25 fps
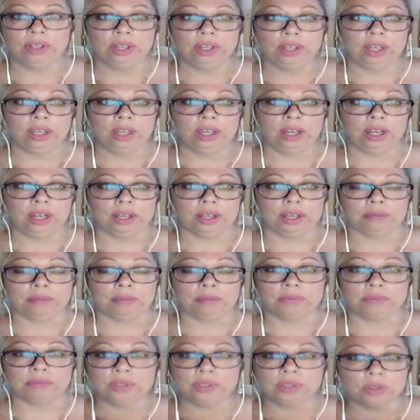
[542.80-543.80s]
Um,
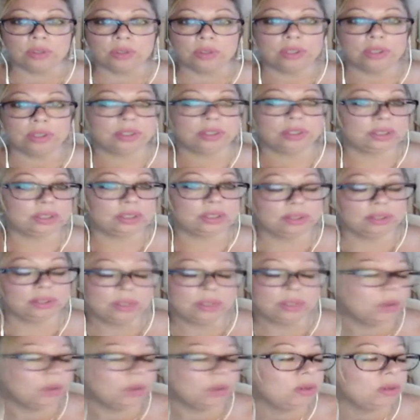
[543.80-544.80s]
source,
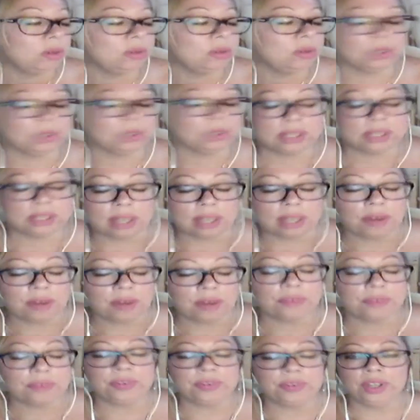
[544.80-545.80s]
soul,
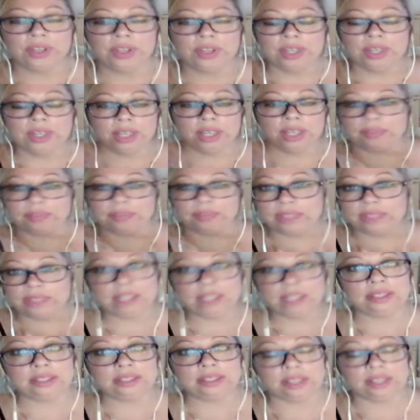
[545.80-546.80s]
self. If
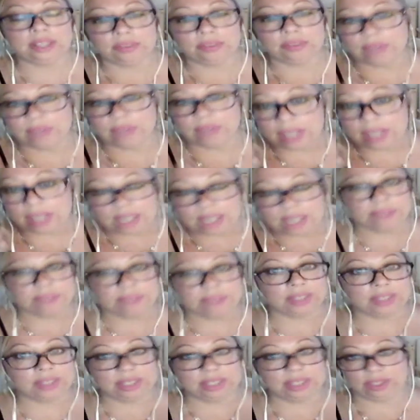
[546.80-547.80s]
these, if any of
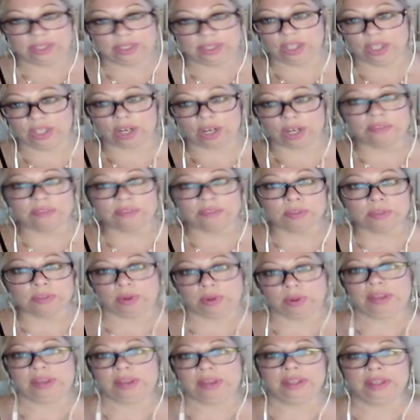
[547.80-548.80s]
these that you're comfortable
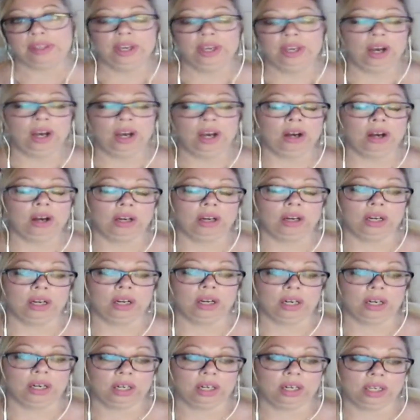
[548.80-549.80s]
with
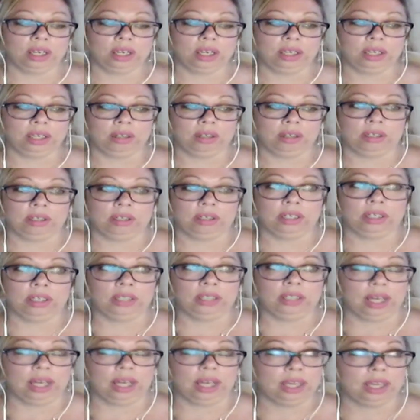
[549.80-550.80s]
are your
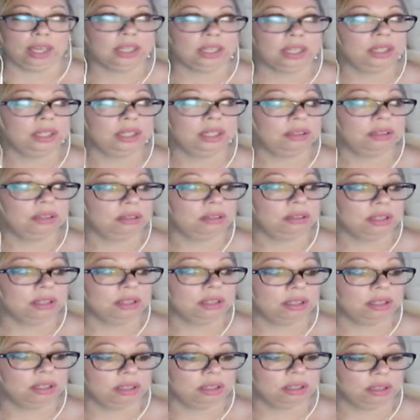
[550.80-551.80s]
like
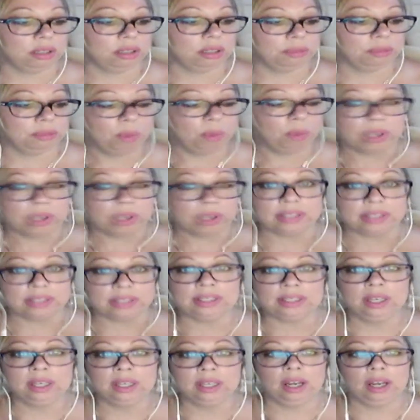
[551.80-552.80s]
uh, points
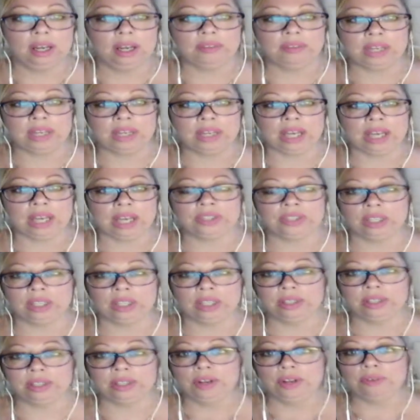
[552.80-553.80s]
of connection
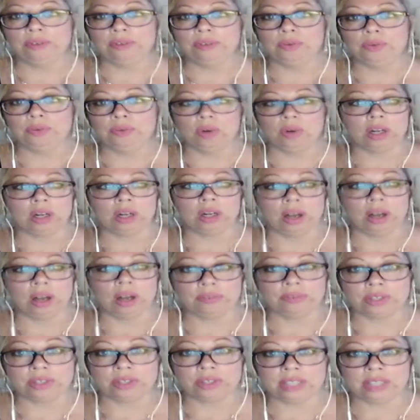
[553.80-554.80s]
for
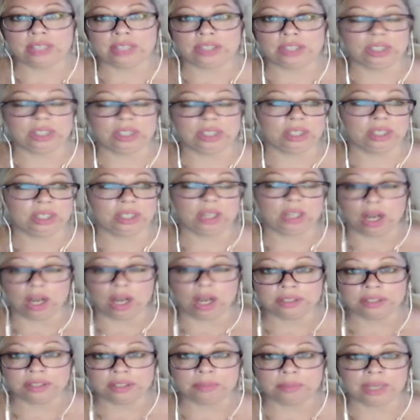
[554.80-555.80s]
conversation,
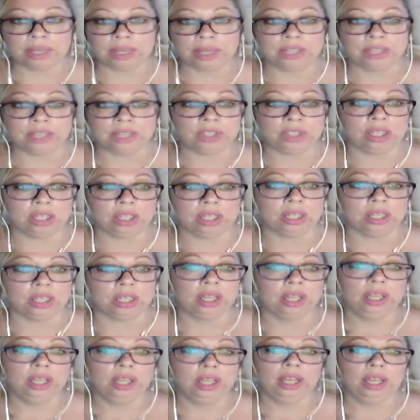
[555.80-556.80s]
contemplation,
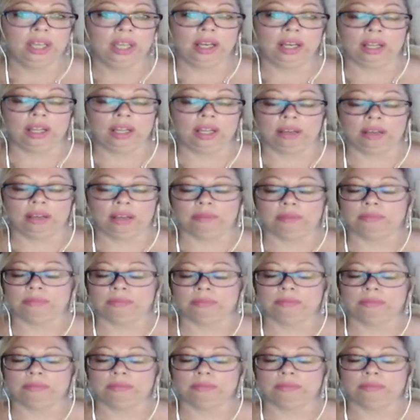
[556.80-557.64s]
um,